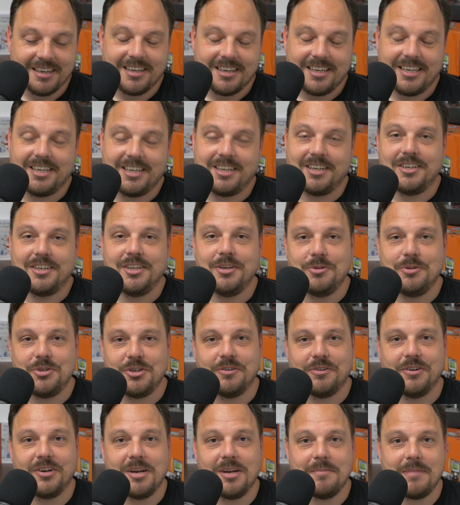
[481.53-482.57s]
You can use
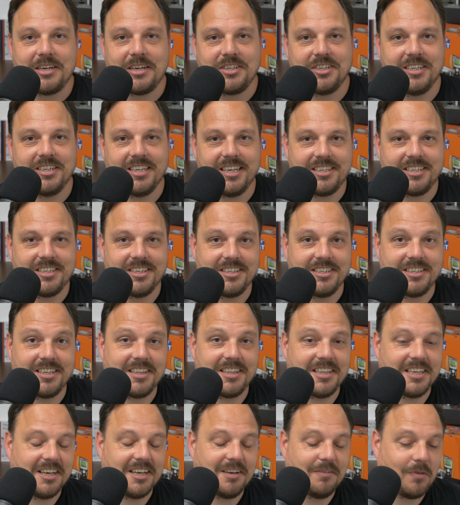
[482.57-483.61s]
your own imaginations to
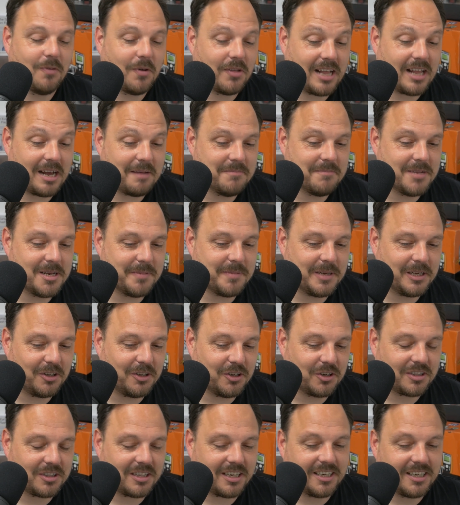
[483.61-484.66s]
think of what that maybe
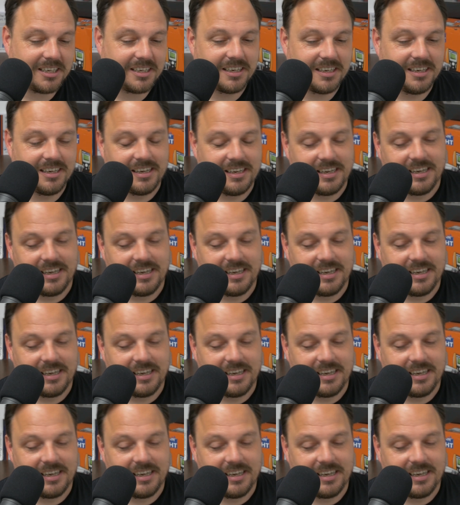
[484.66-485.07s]
looked like.